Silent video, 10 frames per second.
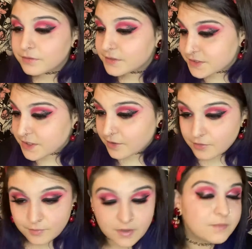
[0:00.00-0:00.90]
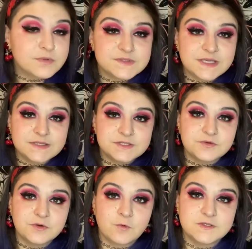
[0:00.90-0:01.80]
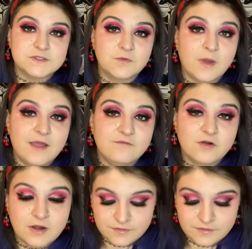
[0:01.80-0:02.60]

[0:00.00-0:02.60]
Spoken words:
There's no purple tint to it whatsoever.